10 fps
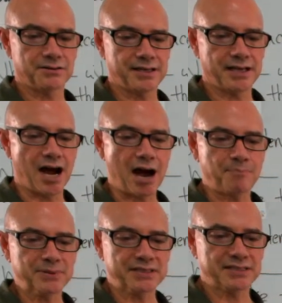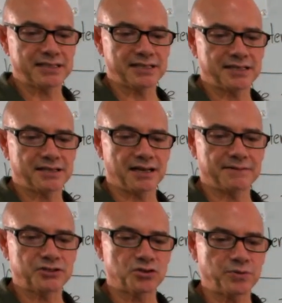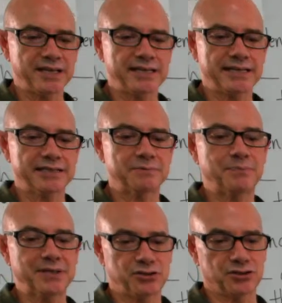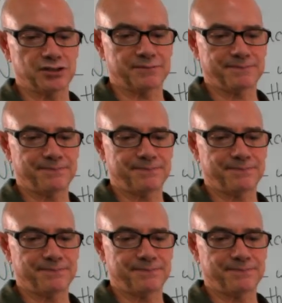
the opposite of sweet is bitter.